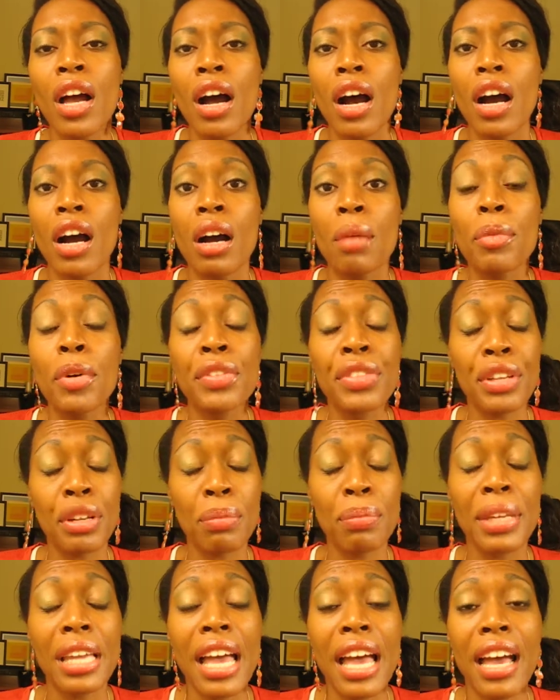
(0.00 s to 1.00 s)
um, on their
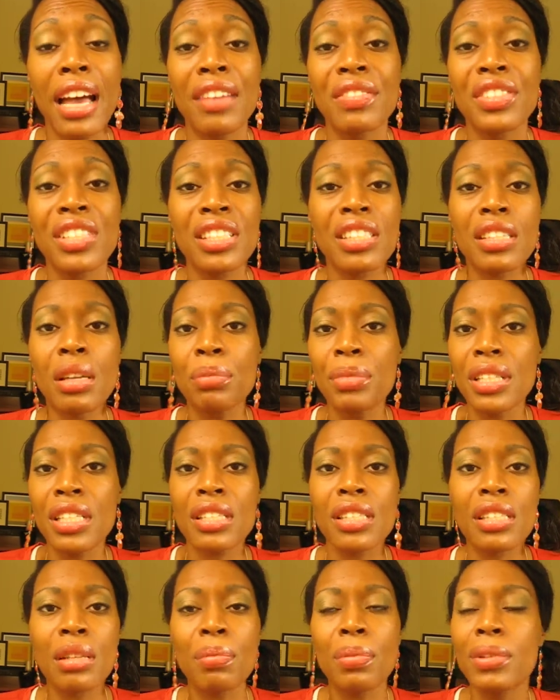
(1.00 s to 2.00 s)
behalf. Just something as
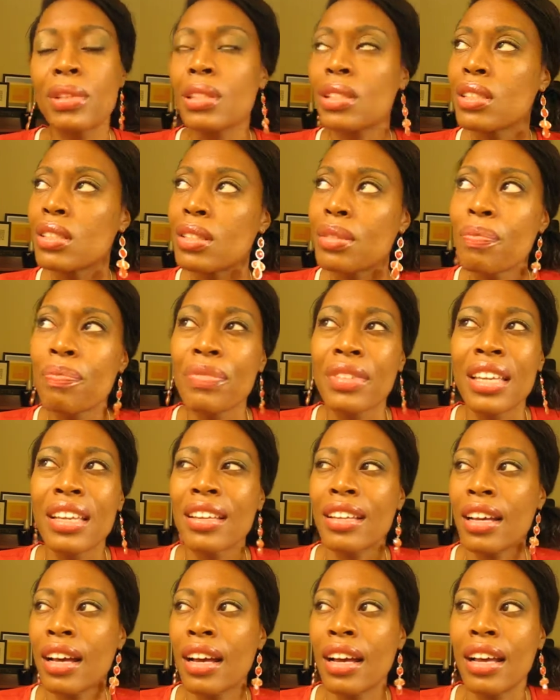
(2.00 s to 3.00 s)
simple as,
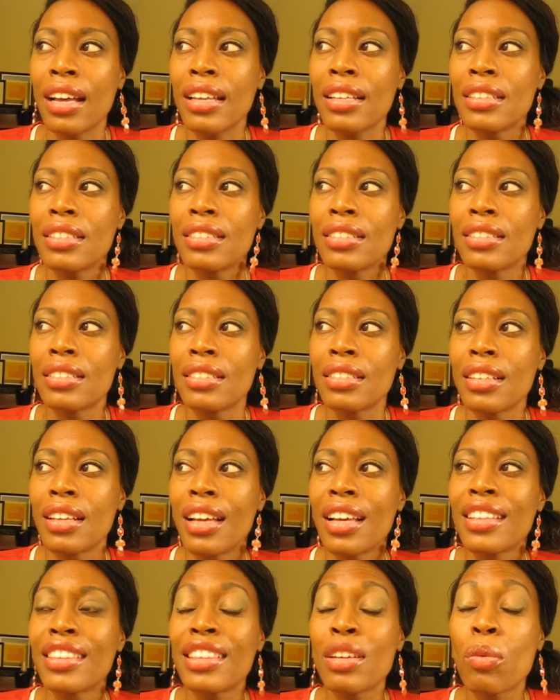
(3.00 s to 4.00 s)
God,
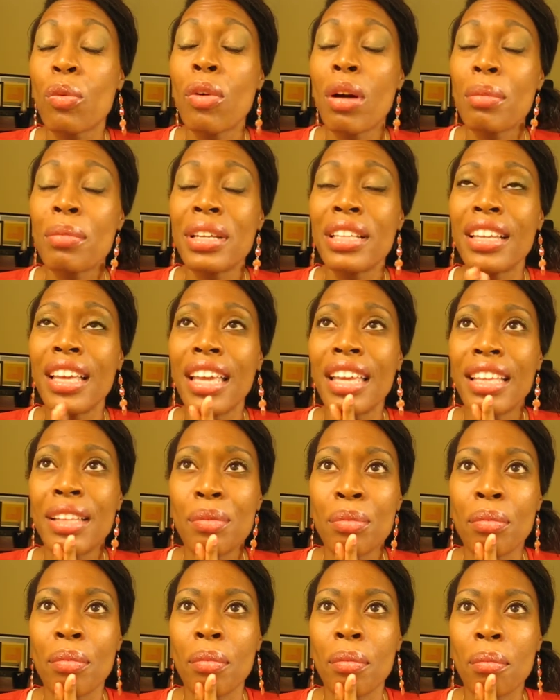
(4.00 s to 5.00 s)
the woman
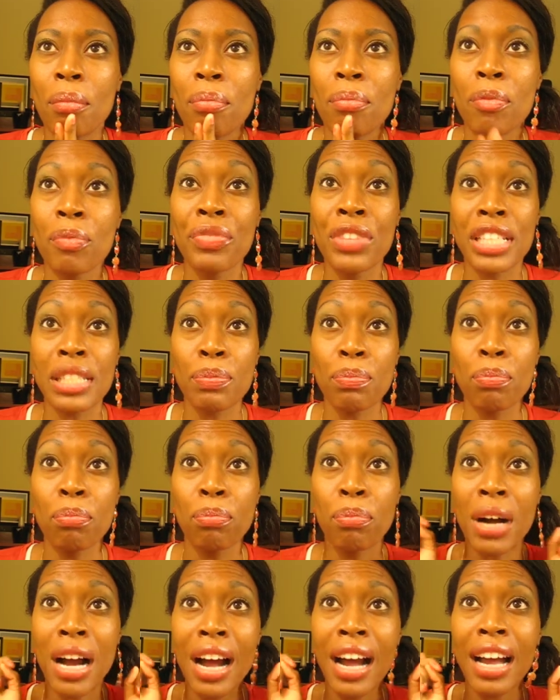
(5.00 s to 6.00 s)
in this
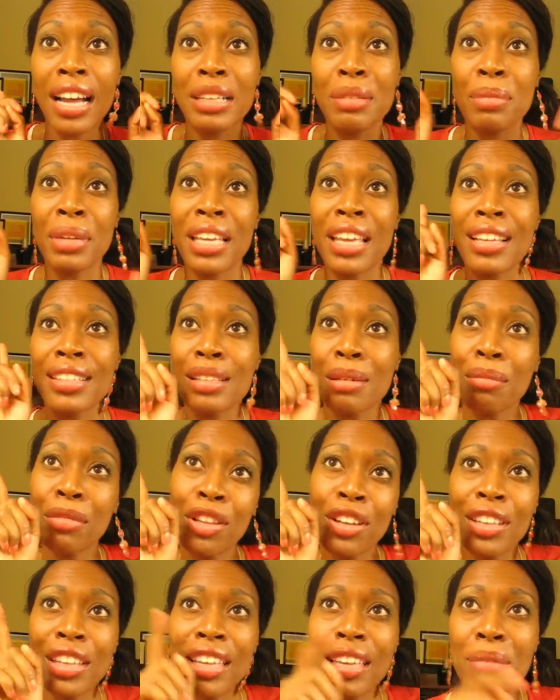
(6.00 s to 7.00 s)
behind me as I'm
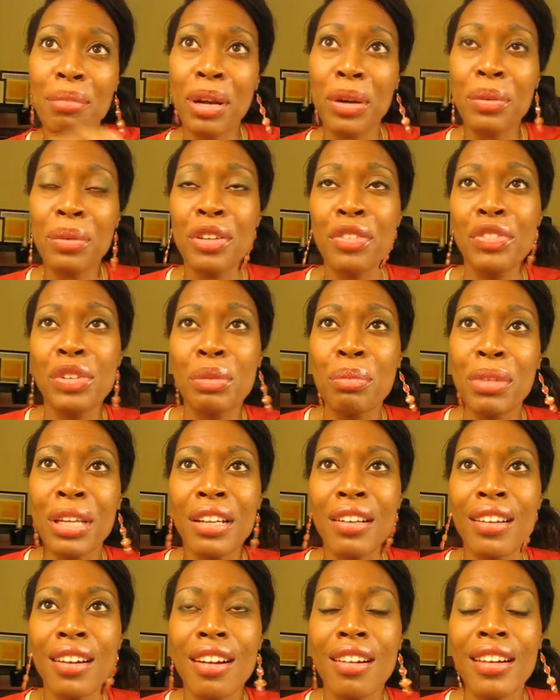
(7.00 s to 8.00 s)
looking in my rearview
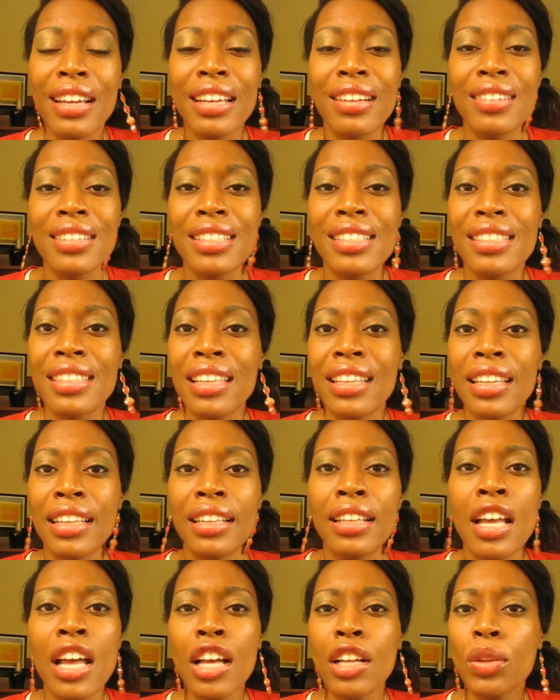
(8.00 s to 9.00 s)
mirror, her hair is thinning.
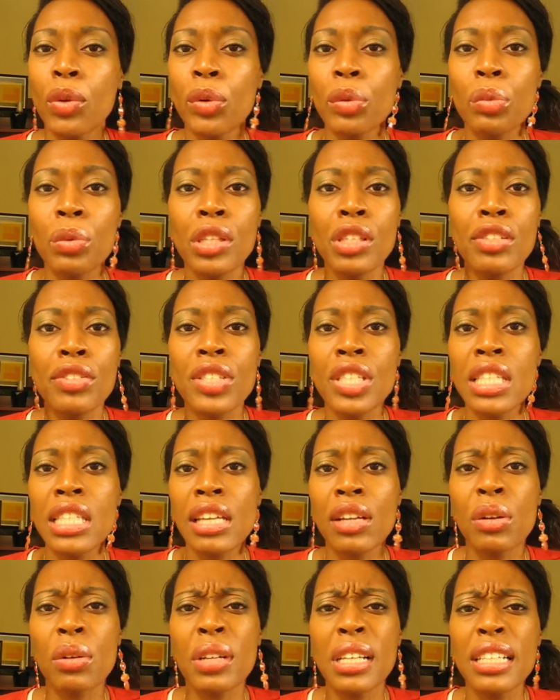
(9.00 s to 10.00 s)
Lord, will you just
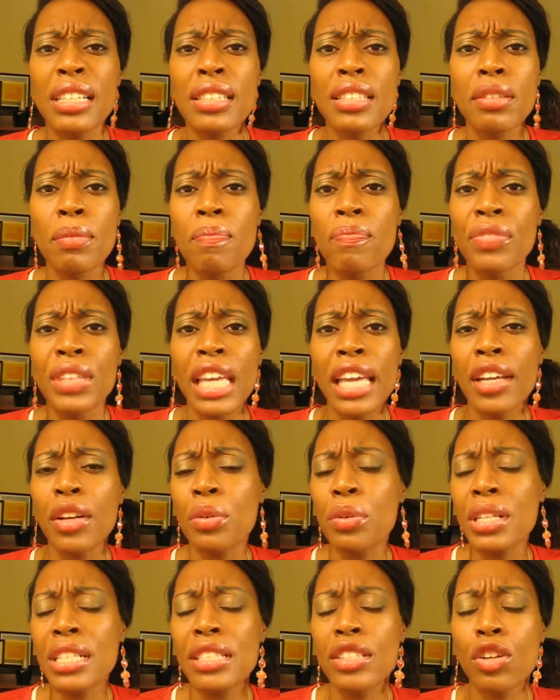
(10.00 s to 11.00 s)
increase
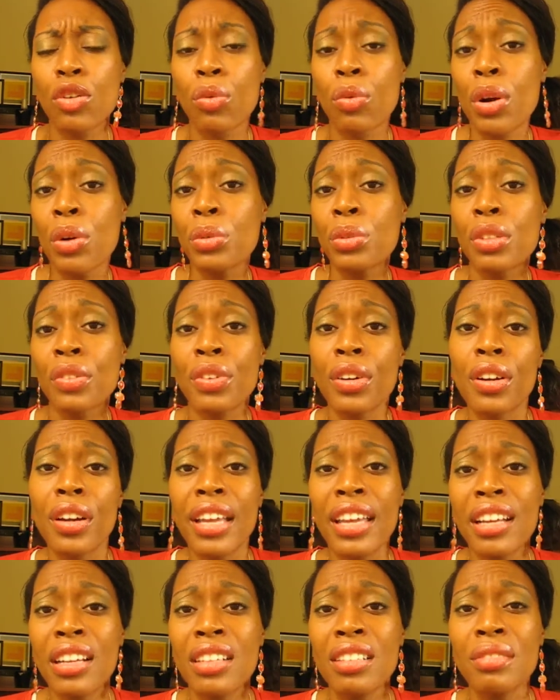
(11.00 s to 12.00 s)
increase growth of her
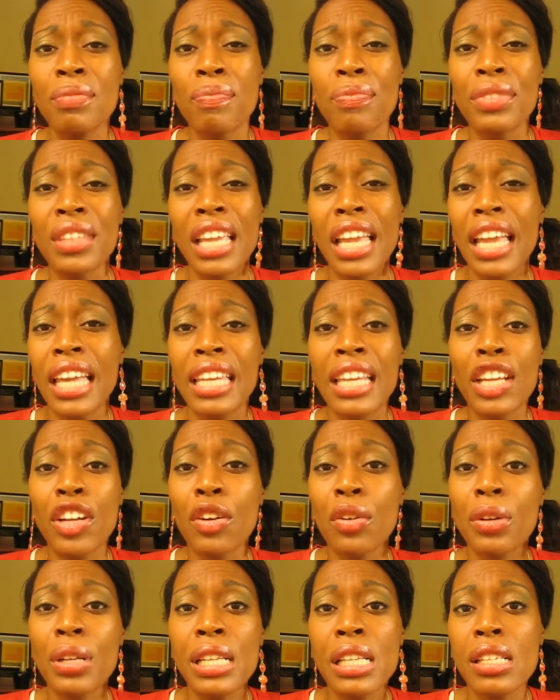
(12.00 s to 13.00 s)
hair and
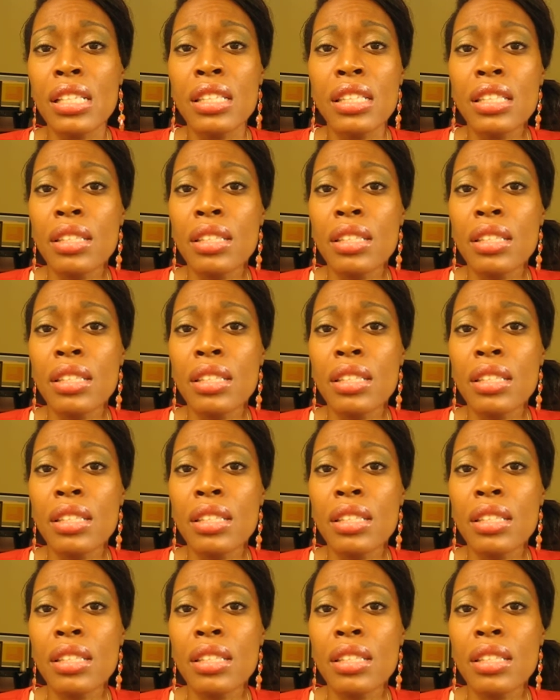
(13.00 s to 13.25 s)
increase